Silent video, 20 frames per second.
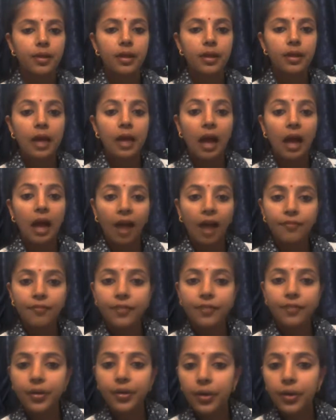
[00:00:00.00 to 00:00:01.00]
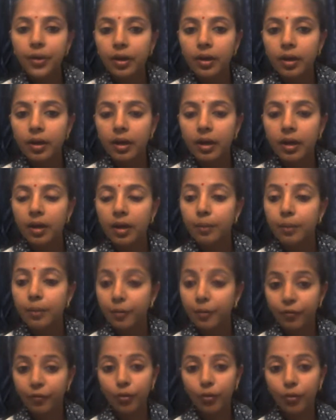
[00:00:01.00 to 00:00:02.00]
After,
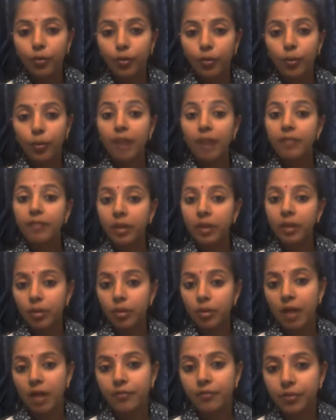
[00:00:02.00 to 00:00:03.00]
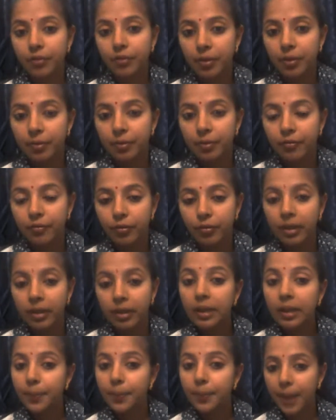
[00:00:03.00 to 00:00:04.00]
before, where we use after and before in
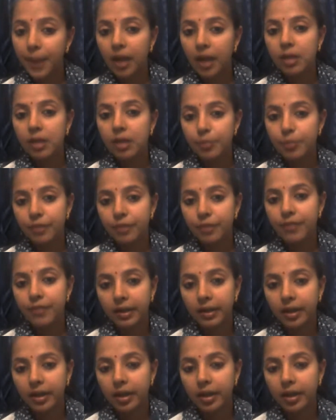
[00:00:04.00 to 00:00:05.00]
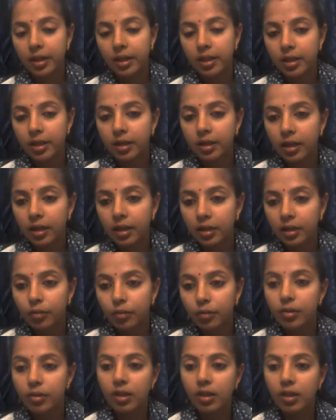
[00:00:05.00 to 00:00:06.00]
the past perfect tense, isn't it? You
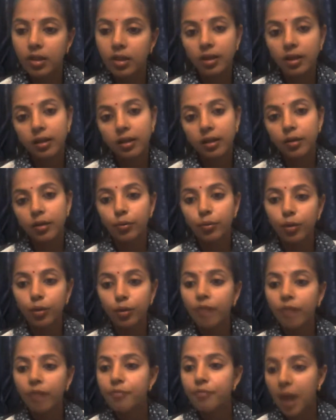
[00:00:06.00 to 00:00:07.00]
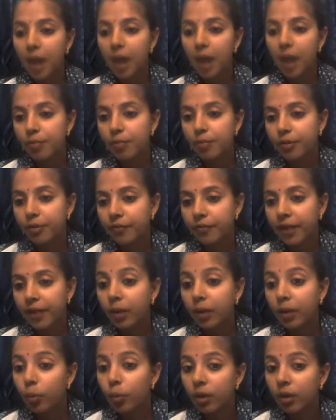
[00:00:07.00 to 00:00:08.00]
just see the rule of past perfect.
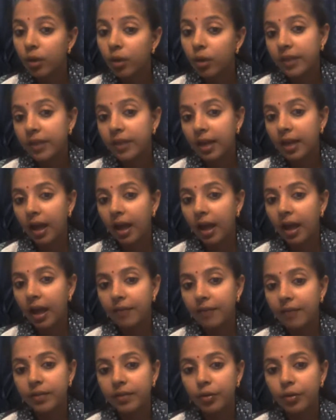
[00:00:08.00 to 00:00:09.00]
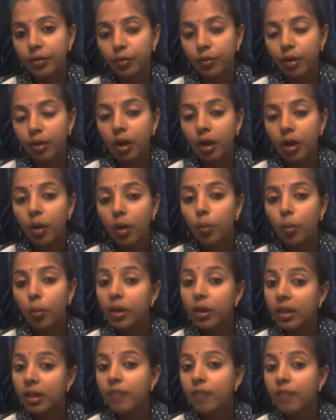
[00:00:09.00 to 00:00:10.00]
What we have the rule, what is
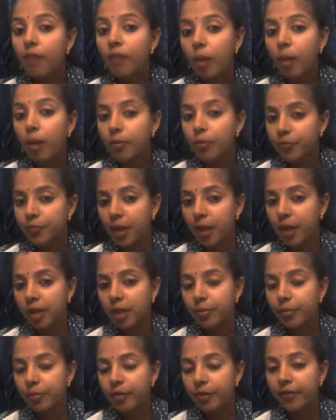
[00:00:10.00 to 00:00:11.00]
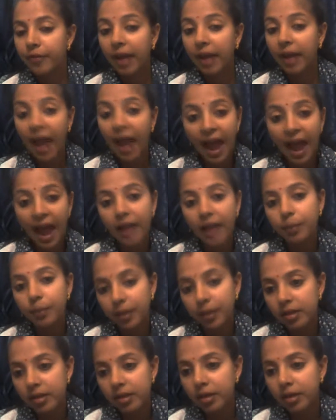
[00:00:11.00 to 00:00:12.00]
the form of past perfect? Had
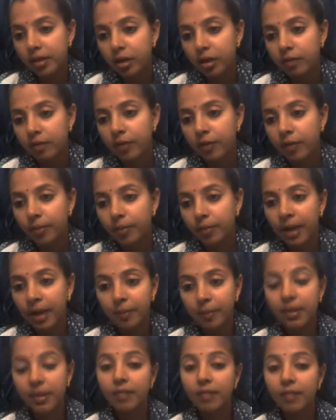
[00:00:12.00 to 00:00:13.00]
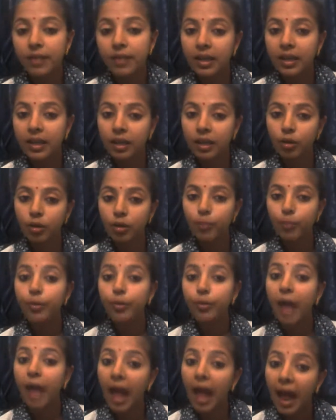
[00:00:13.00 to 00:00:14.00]
plus third form. That means we need to put
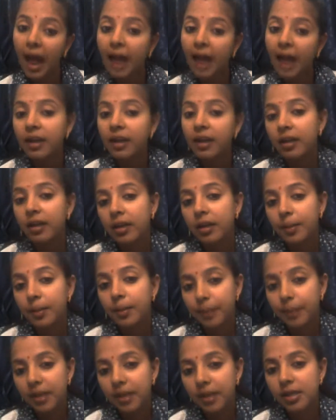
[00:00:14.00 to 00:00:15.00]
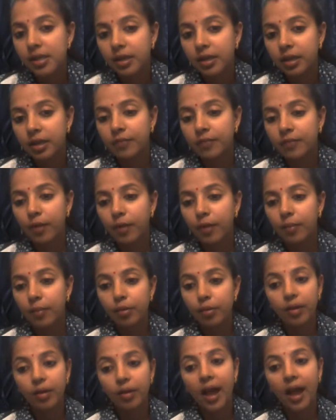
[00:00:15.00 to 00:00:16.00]
had plus third form. So the
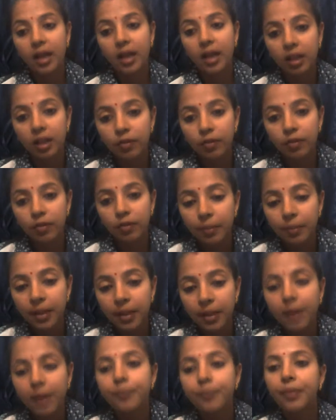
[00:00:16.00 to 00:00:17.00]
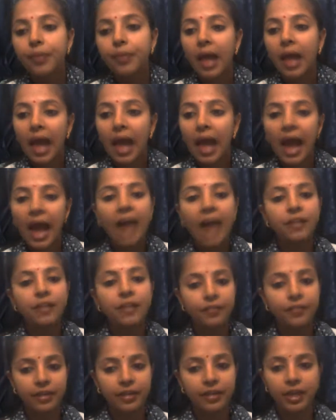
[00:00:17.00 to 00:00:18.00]
answer will be had
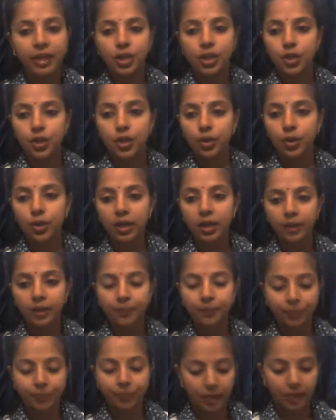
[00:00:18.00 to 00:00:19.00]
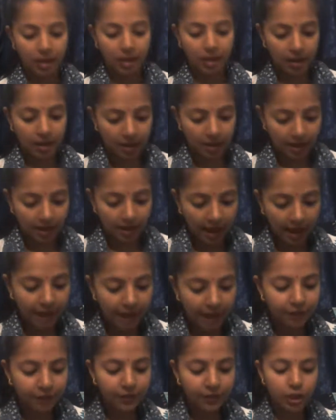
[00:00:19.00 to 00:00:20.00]
finished. Okay, had
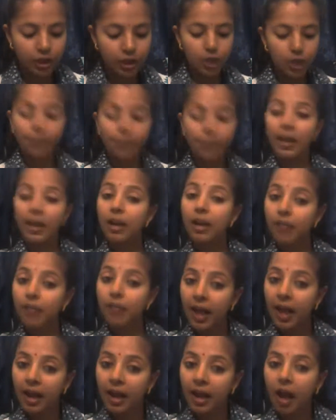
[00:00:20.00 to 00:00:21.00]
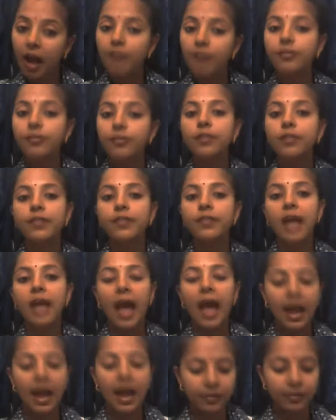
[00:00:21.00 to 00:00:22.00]
finished. The bell rang after we
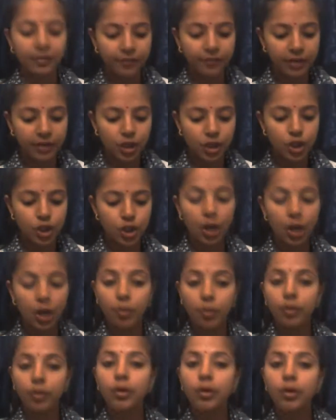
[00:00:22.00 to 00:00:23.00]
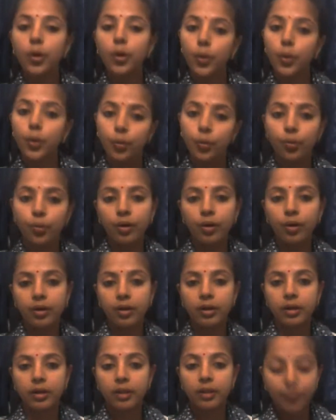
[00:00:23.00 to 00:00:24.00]
had finished our work.
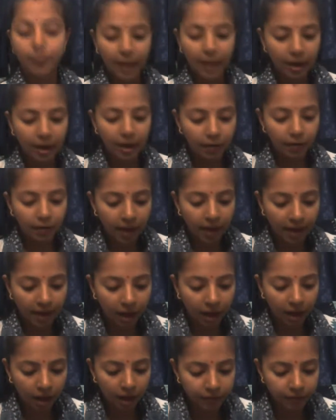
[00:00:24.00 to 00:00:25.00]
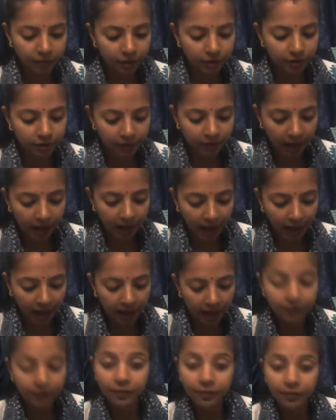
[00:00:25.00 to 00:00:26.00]
The bell rang after we had
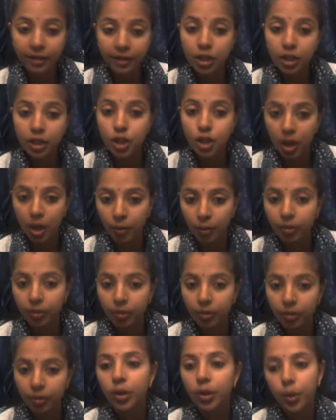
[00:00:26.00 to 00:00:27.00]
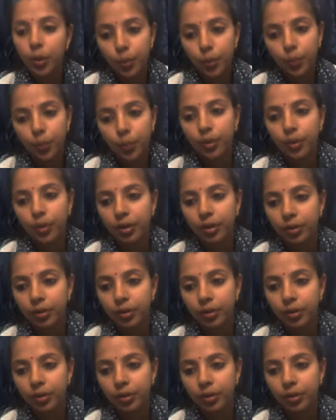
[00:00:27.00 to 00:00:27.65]
finished our work. Okay,